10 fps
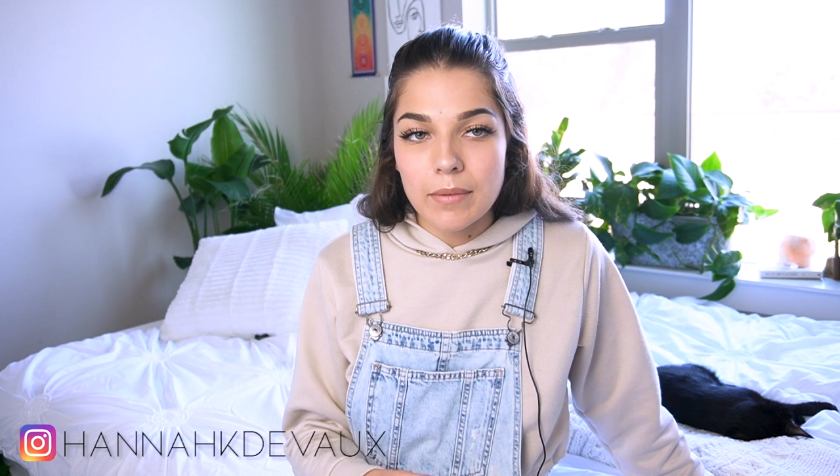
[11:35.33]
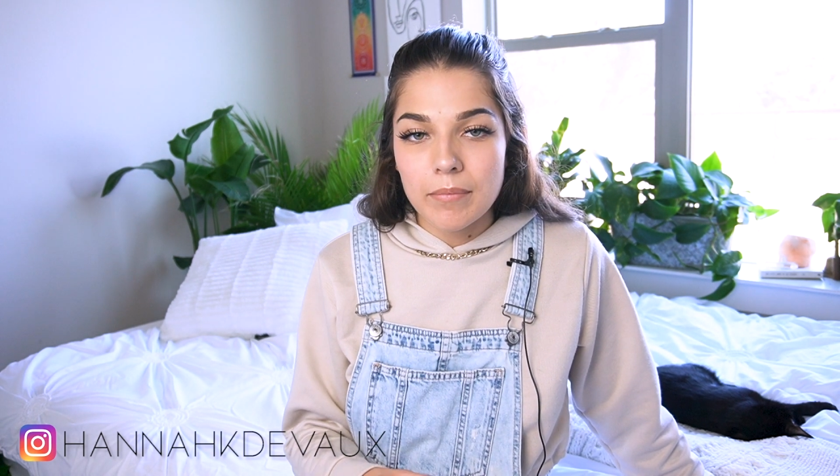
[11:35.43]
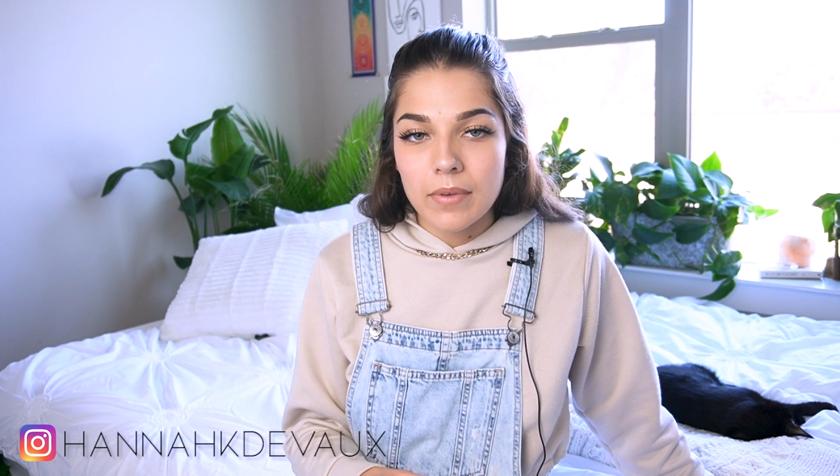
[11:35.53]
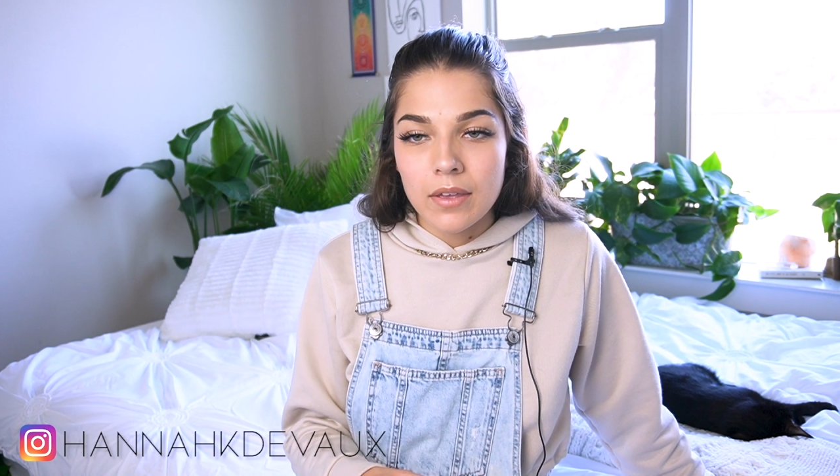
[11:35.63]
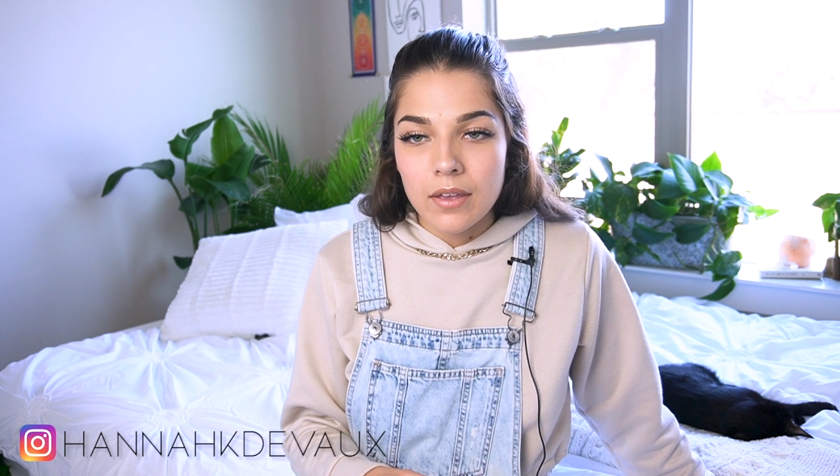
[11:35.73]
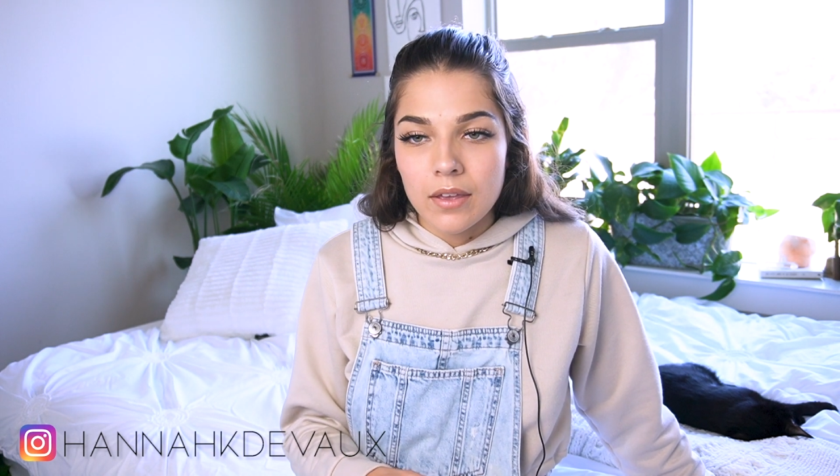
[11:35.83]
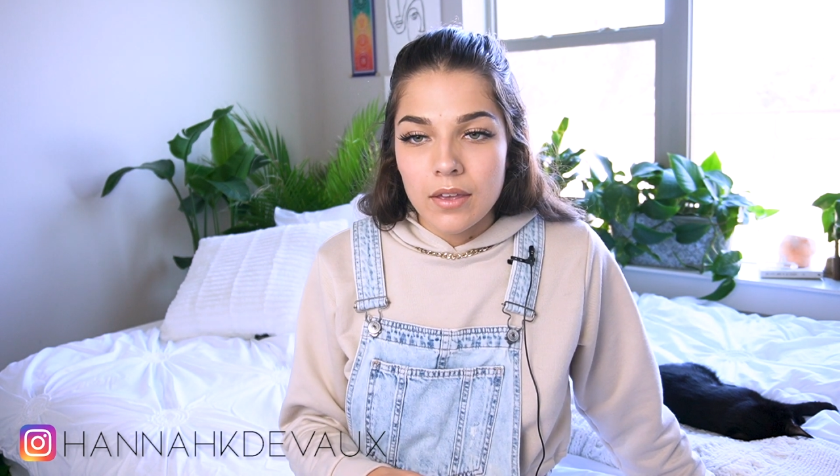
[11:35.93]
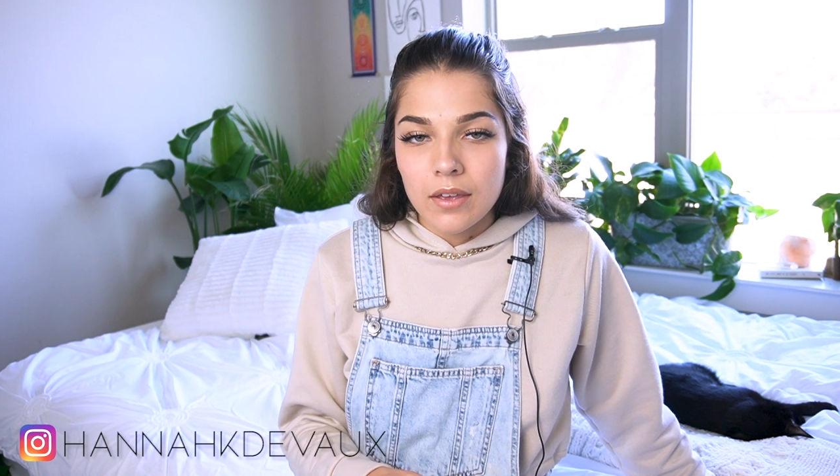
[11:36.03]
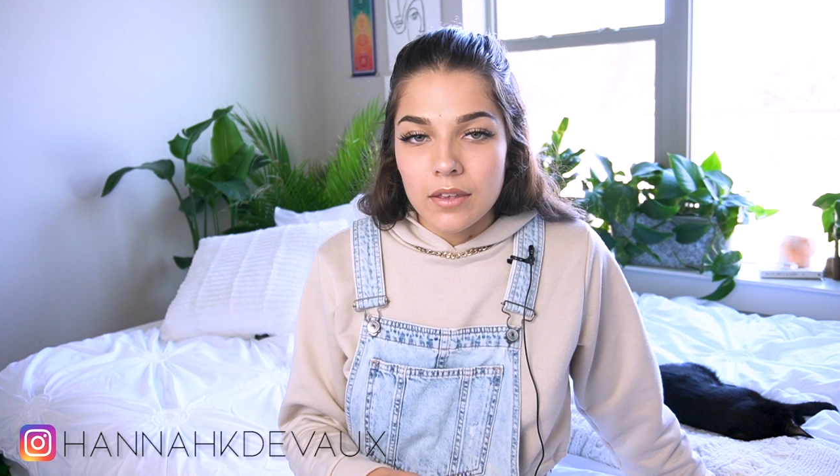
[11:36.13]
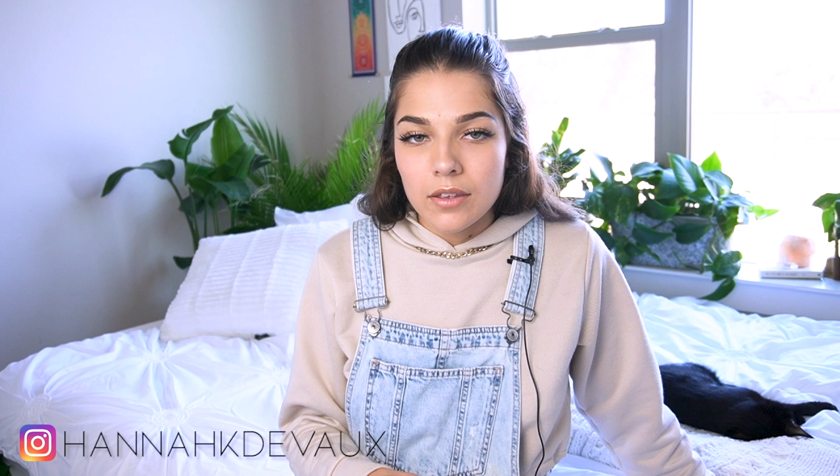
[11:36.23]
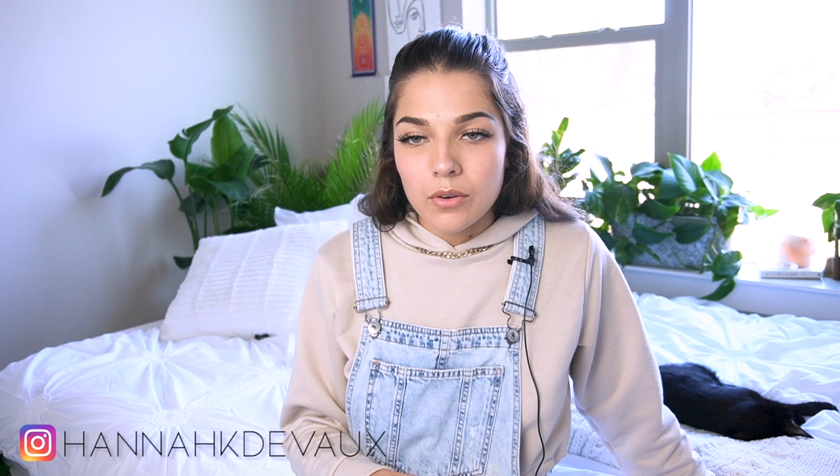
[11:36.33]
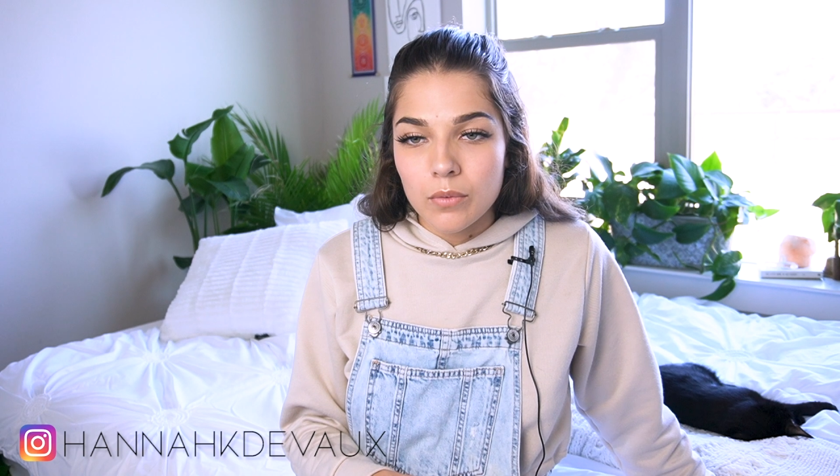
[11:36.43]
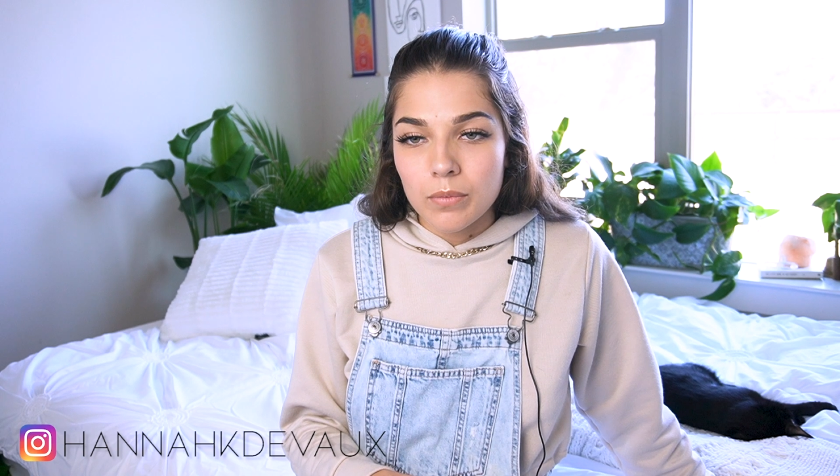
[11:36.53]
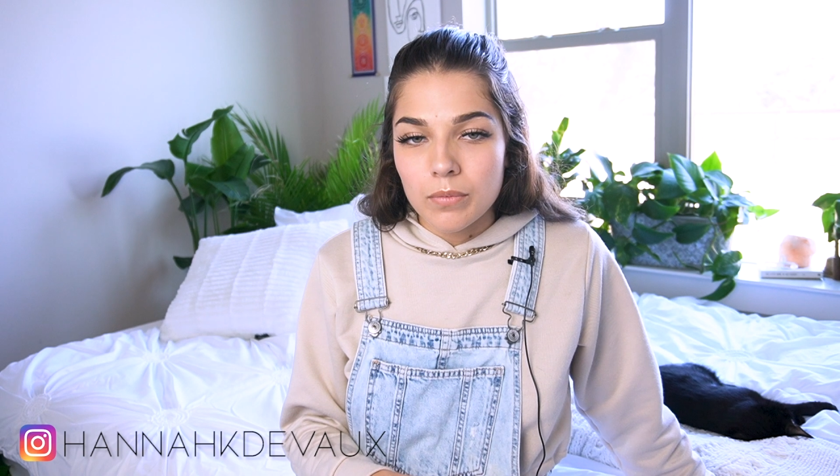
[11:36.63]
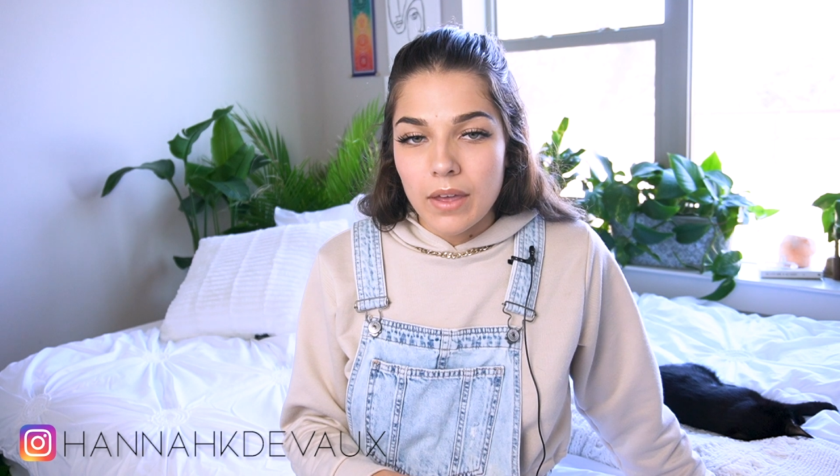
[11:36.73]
They you know,